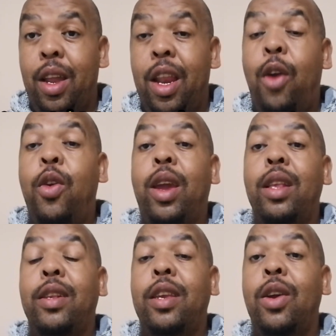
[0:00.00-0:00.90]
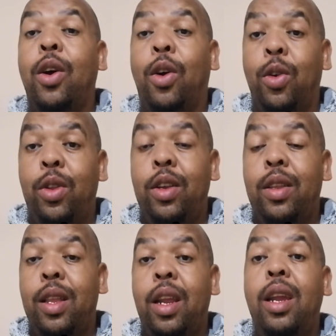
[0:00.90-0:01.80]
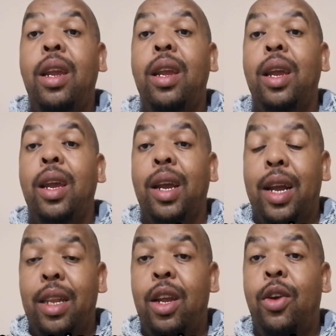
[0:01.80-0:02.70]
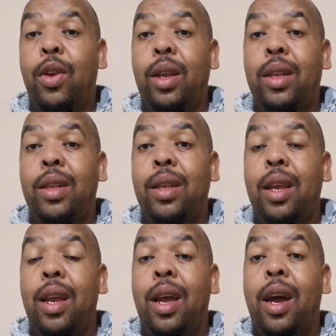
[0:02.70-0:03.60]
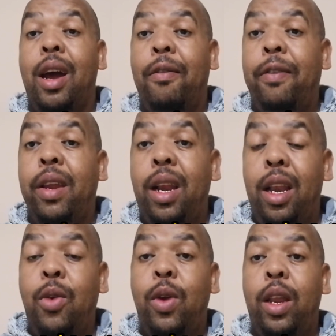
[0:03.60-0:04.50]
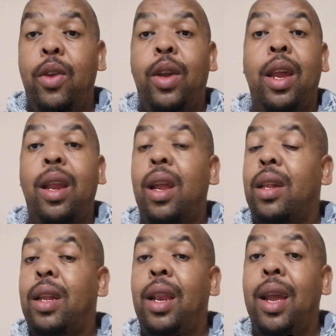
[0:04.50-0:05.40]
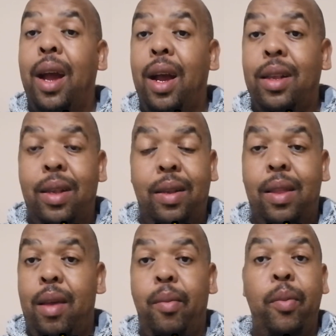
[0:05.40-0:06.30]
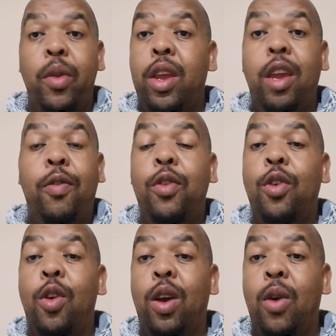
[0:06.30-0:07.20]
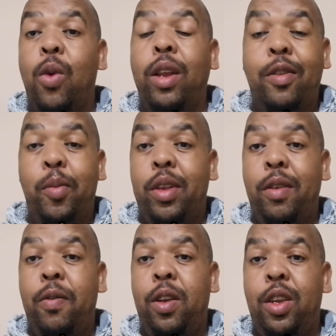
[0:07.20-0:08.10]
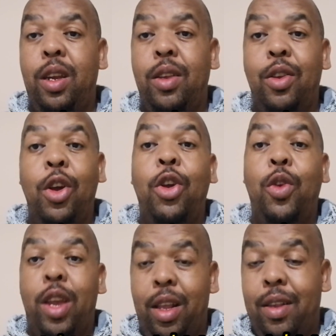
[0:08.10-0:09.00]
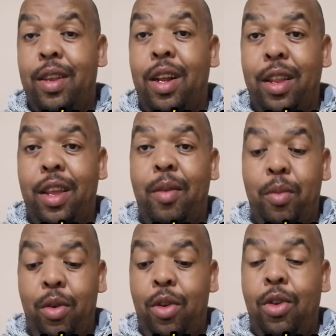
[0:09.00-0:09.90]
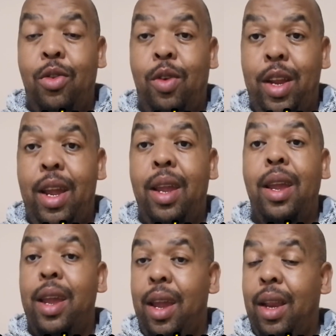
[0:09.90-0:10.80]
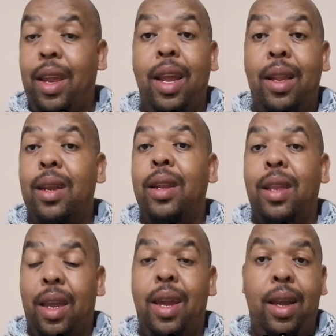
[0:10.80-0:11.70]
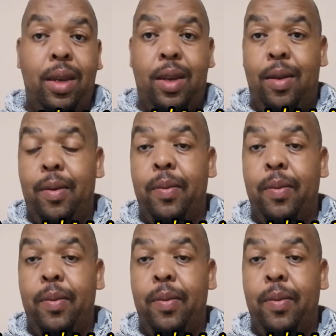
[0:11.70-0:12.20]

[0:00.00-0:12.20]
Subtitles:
Now you can see all these 3 categories are very liquid. You can easily access them. If you no longer want specific shares, you can sell them today and get the cash.